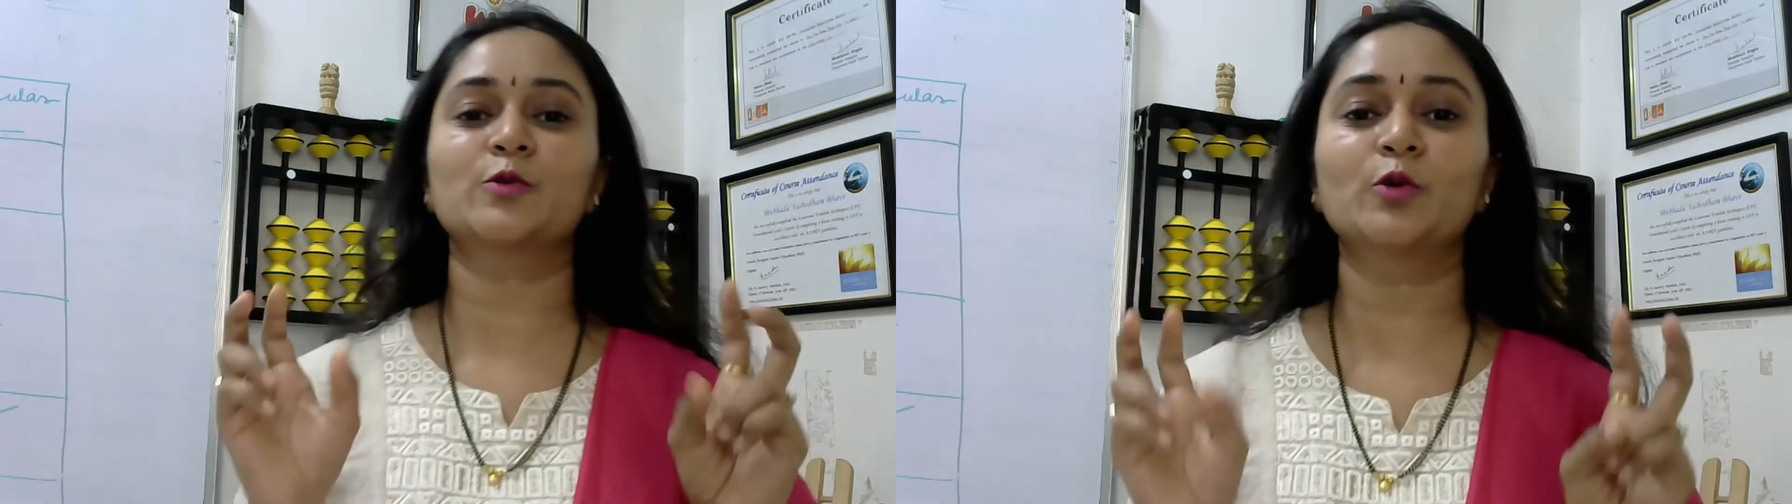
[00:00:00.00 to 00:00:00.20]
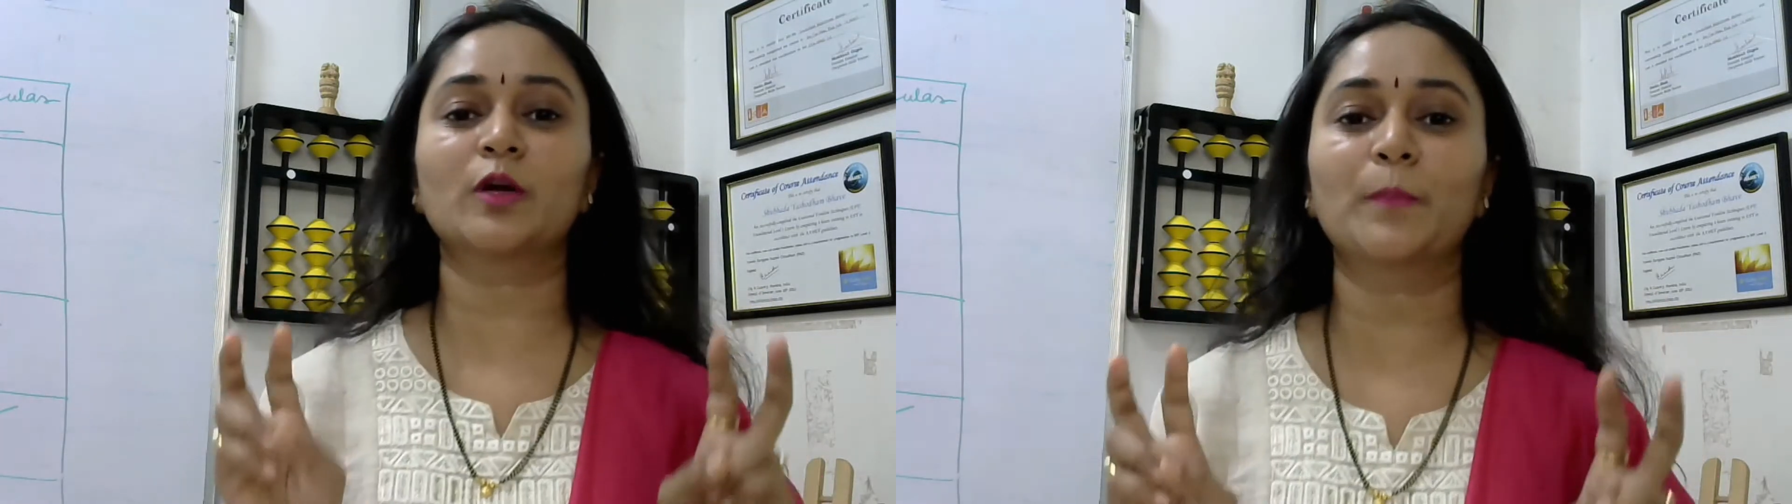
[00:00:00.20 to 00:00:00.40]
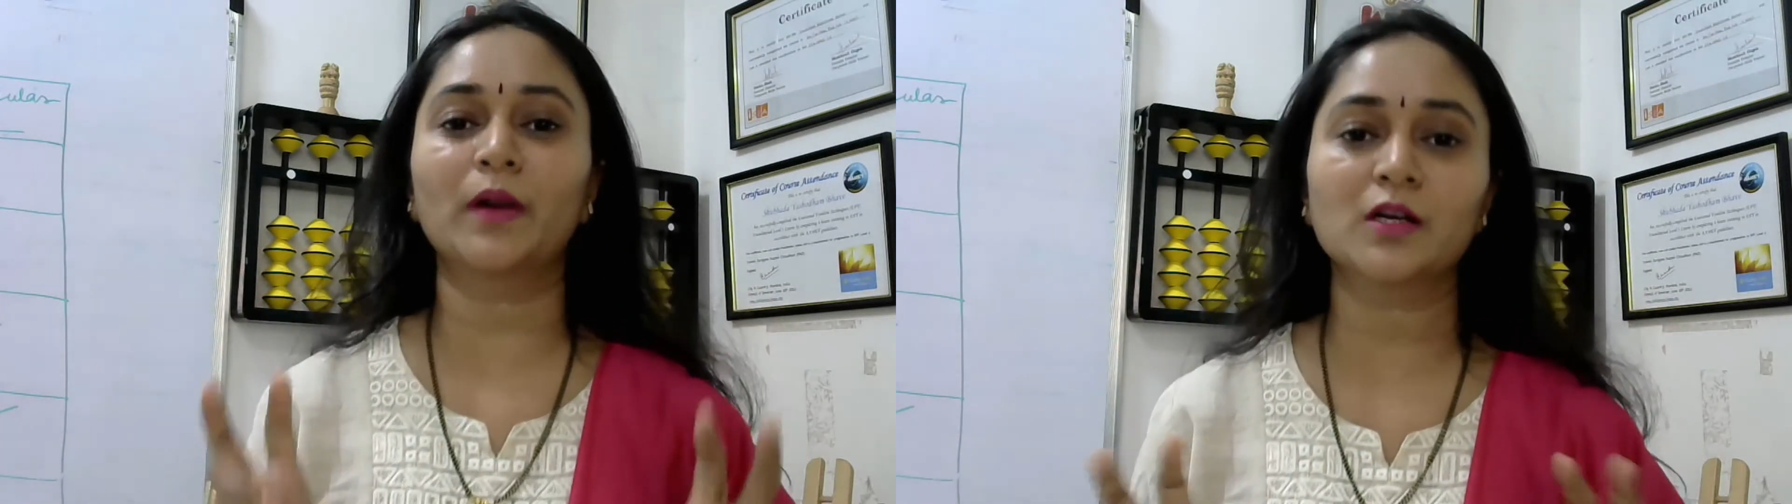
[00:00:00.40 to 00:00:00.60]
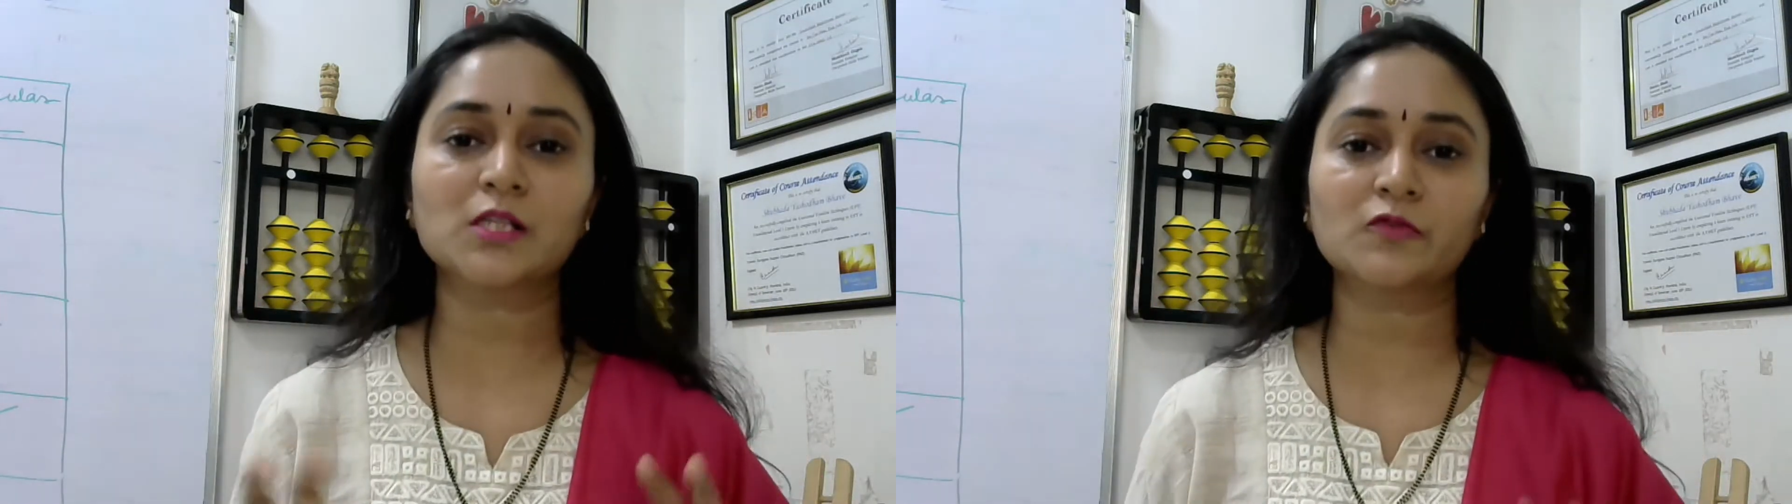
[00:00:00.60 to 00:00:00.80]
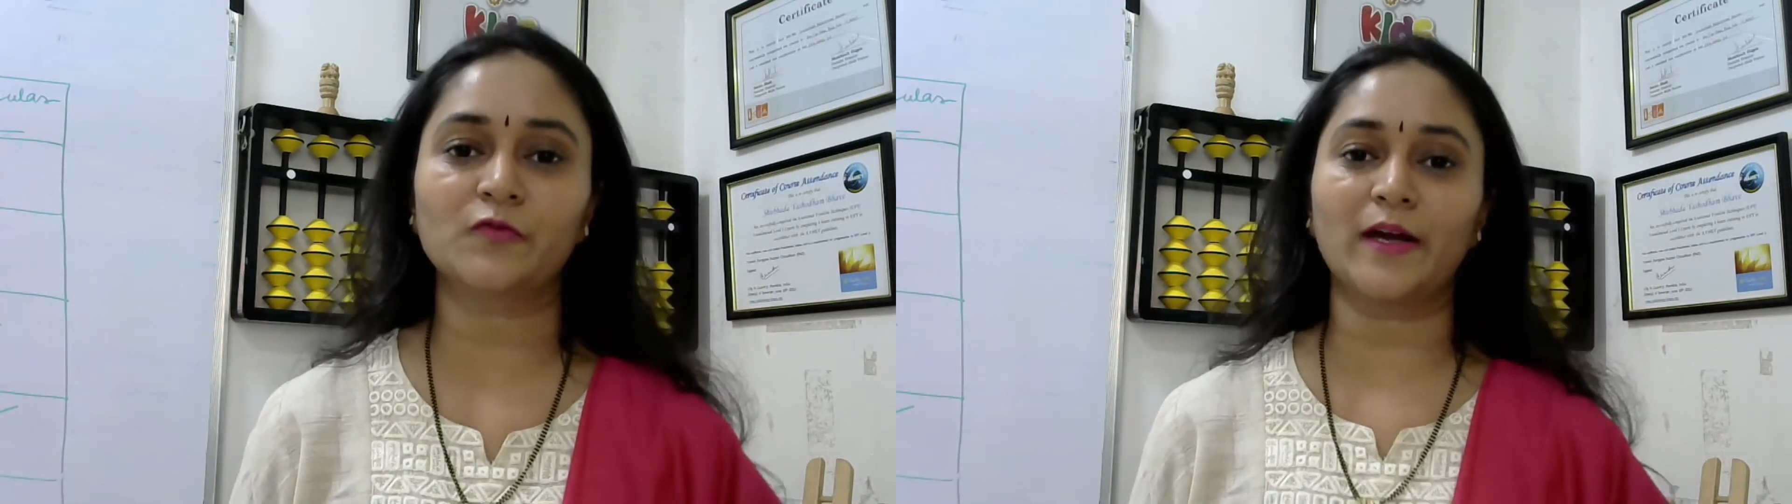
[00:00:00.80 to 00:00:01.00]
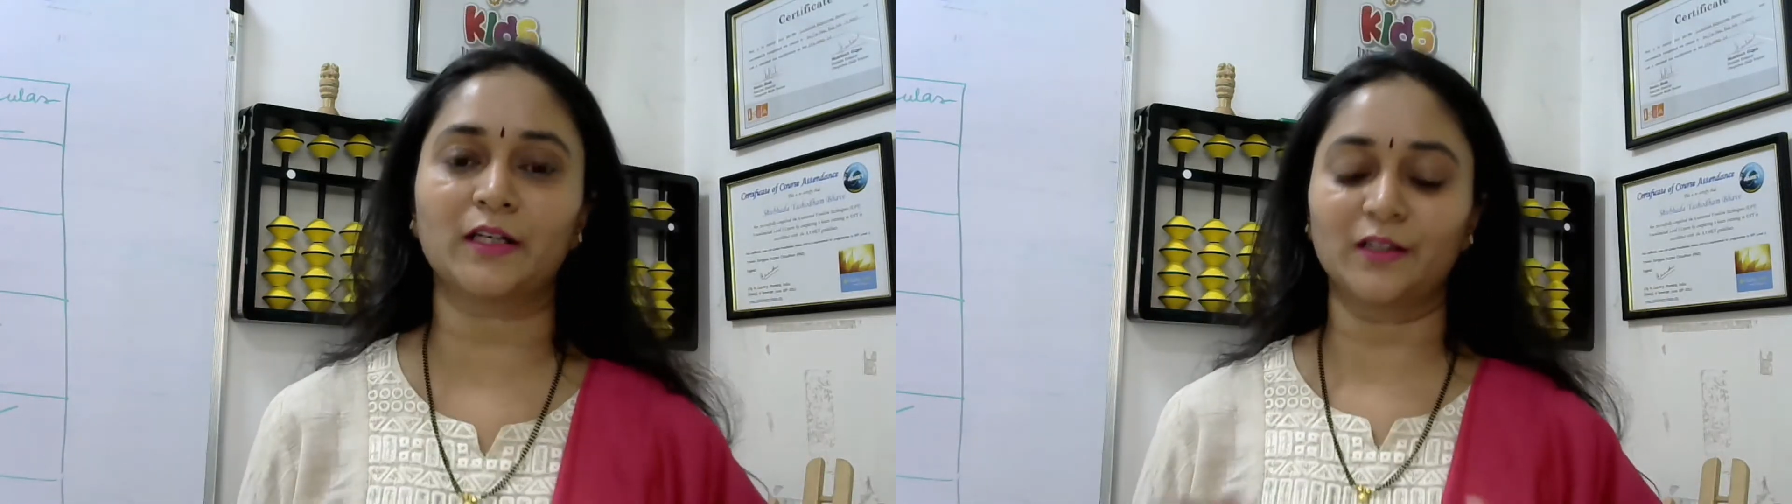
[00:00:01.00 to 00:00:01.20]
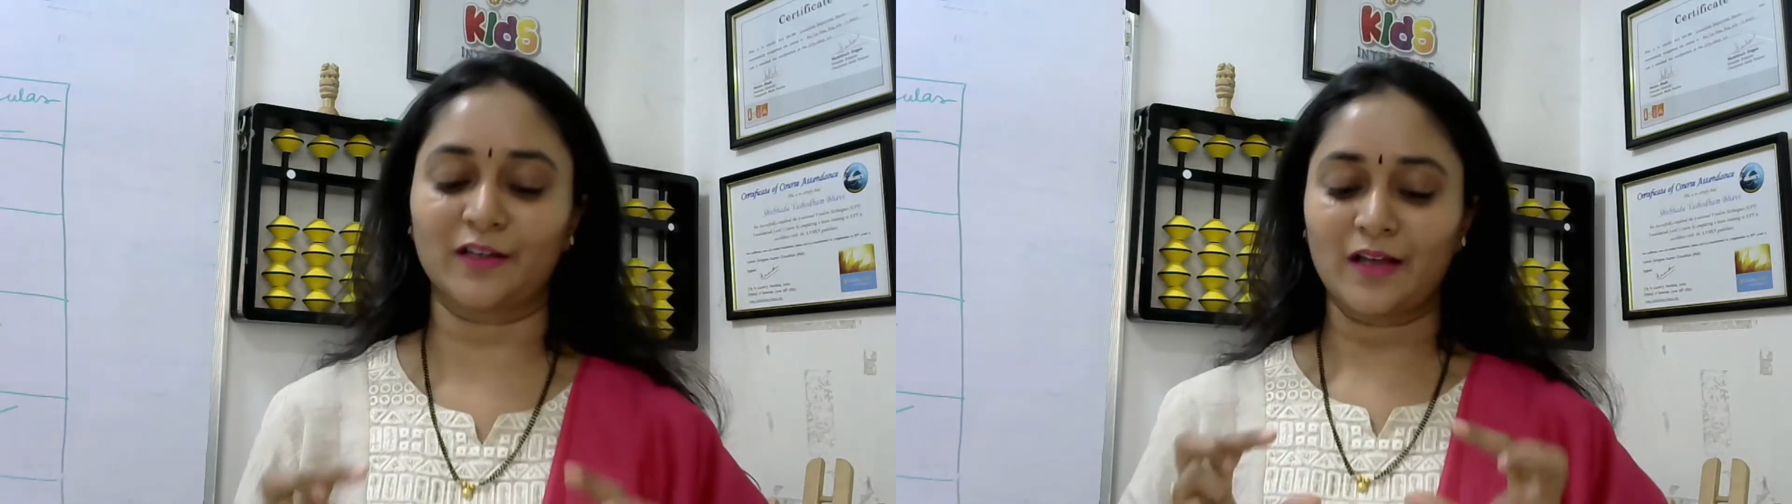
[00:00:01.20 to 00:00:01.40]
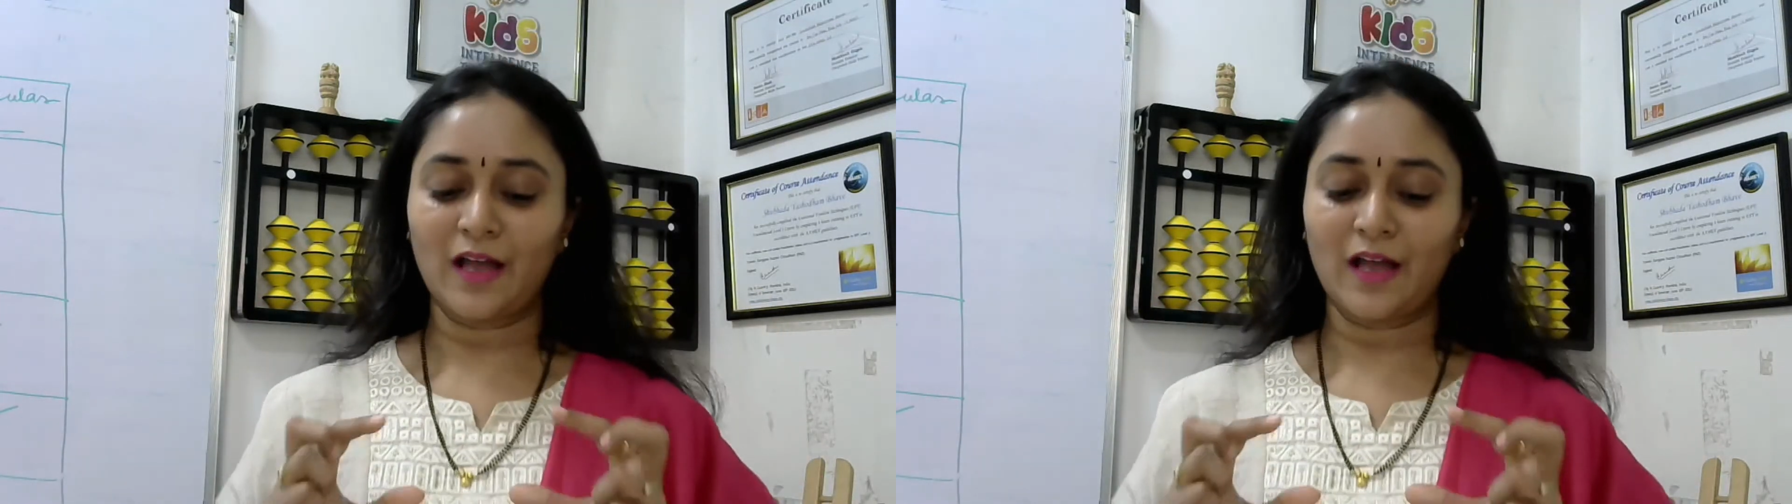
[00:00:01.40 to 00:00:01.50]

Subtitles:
your plus factor.